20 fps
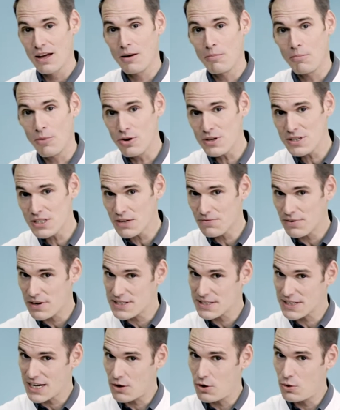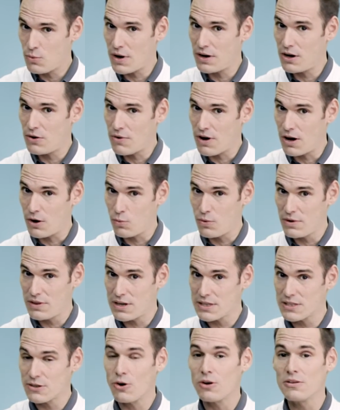Most of us carry one around with
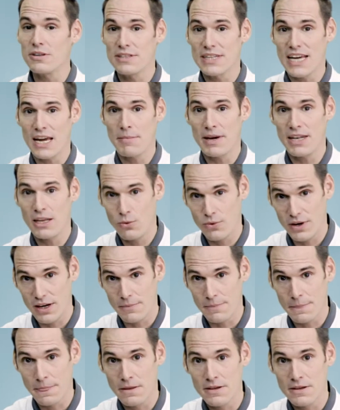us all the time anyway.